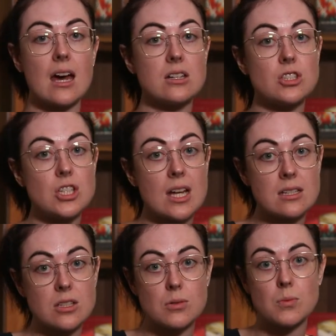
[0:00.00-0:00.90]
A
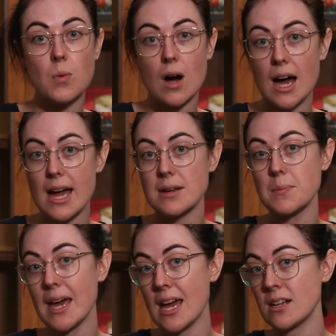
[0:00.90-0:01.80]
gentle, wide
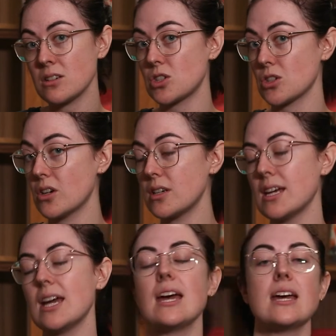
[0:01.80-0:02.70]
panning shot
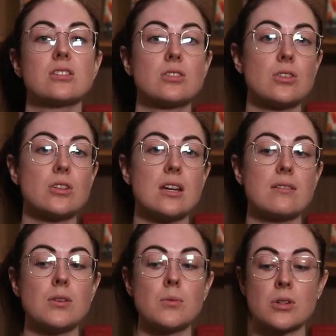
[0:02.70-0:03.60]
is good
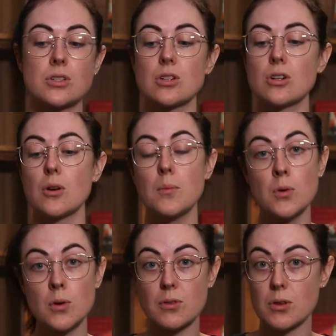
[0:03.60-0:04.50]
if you want to
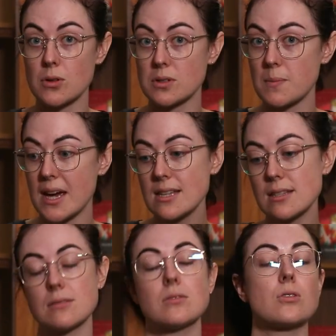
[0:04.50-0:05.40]
move through a
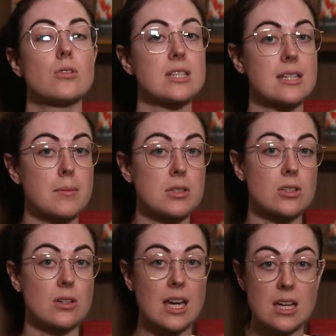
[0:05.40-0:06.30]
space or establish
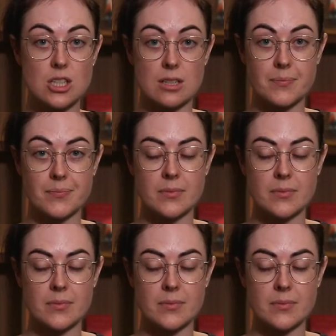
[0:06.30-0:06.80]
location.